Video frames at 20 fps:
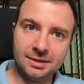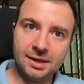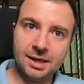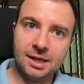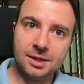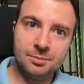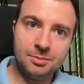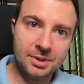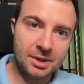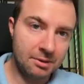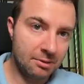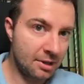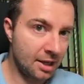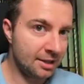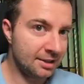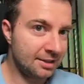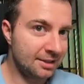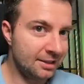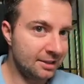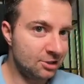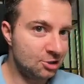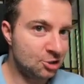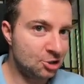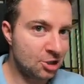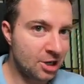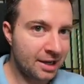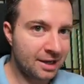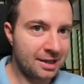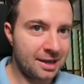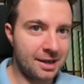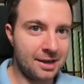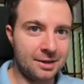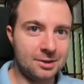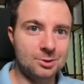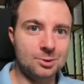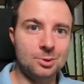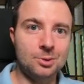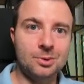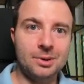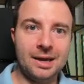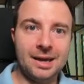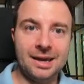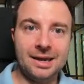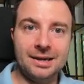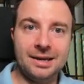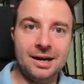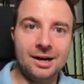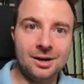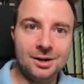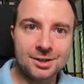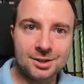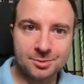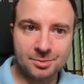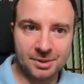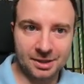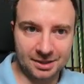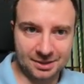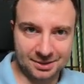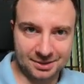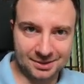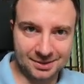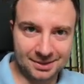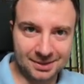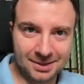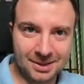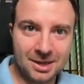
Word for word: and periodically checking through a heartbeat